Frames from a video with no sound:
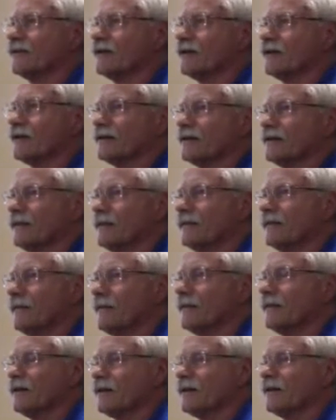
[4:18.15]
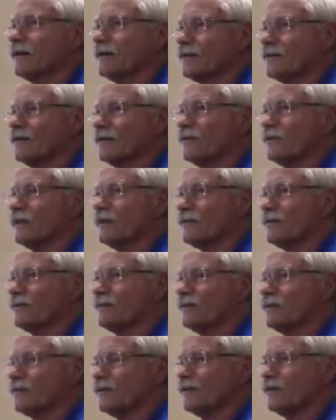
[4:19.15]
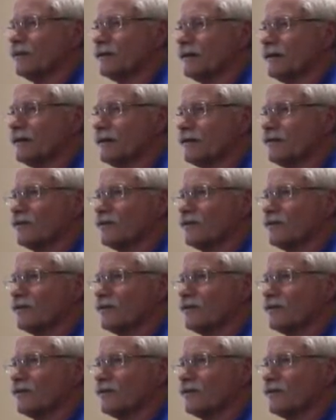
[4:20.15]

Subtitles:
running the way it's supposed to.